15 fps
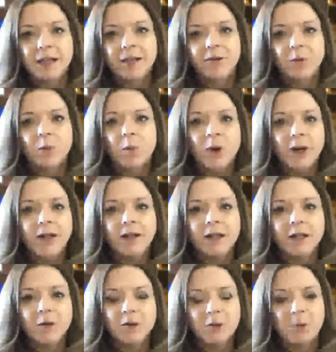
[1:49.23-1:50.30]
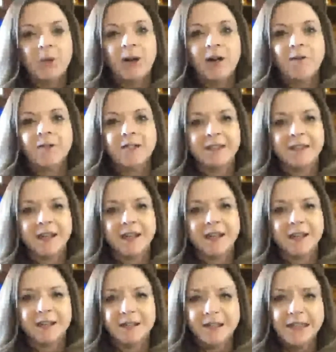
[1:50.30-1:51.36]
of what he was
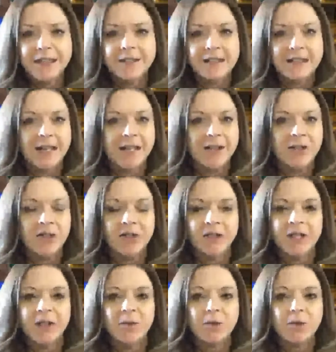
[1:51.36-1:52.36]
prophesying to his nation.